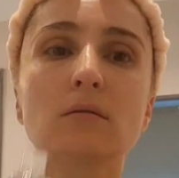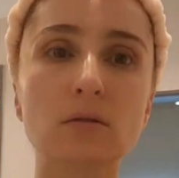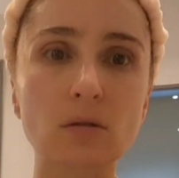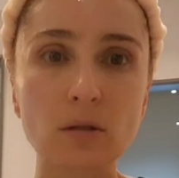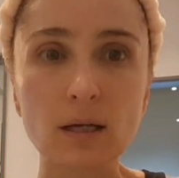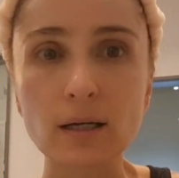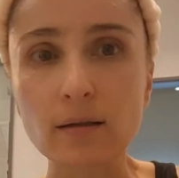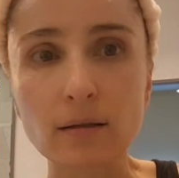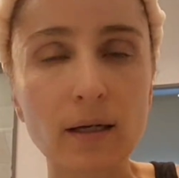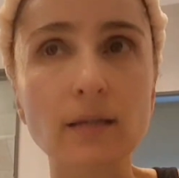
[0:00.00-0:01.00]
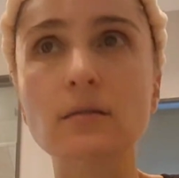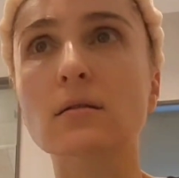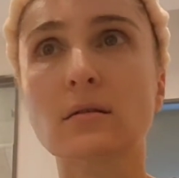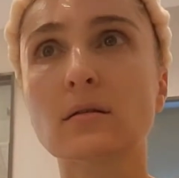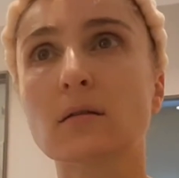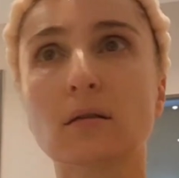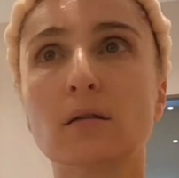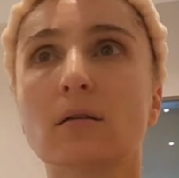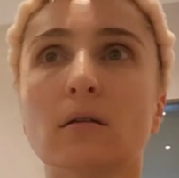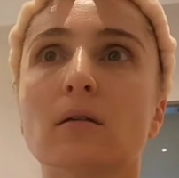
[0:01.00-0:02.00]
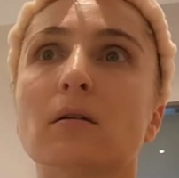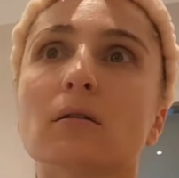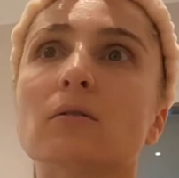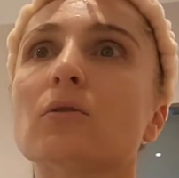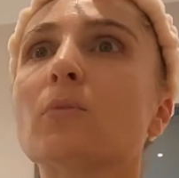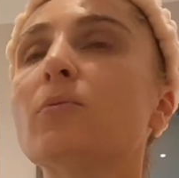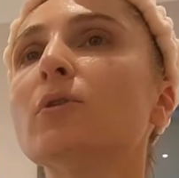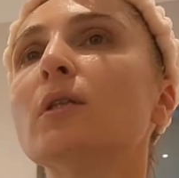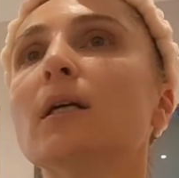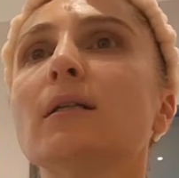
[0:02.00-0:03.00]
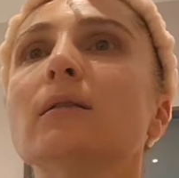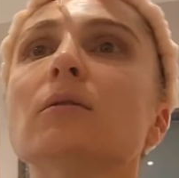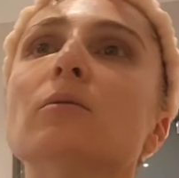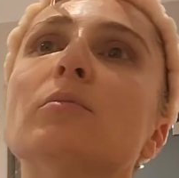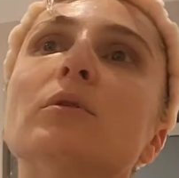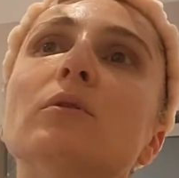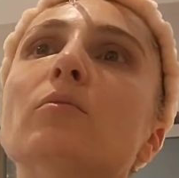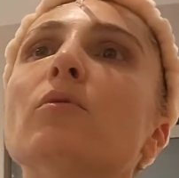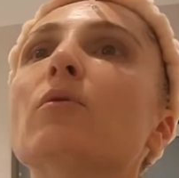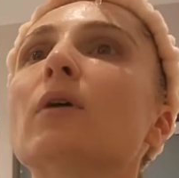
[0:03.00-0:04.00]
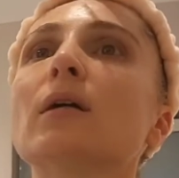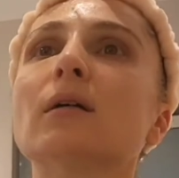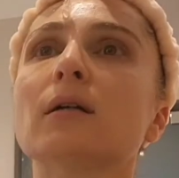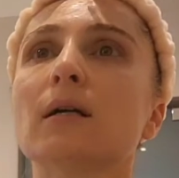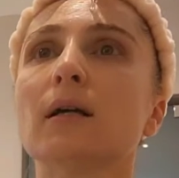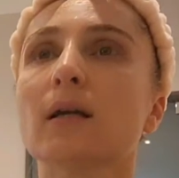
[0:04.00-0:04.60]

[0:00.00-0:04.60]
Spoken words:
So like that. So put a little bit more.